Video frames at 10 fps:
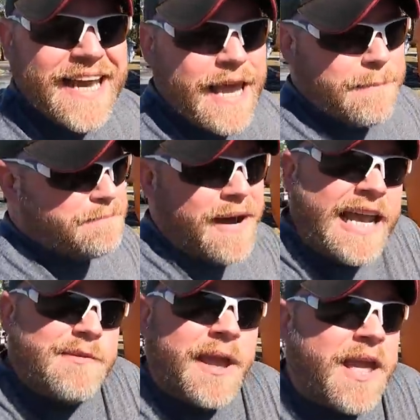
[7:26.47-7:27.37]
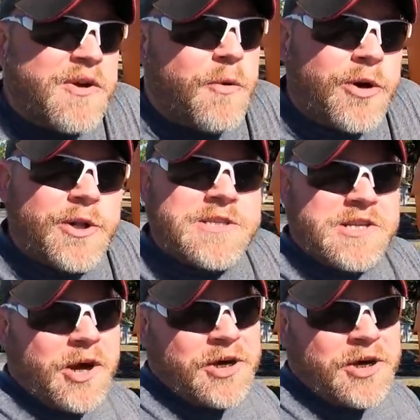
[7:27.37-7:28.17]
It might be the world's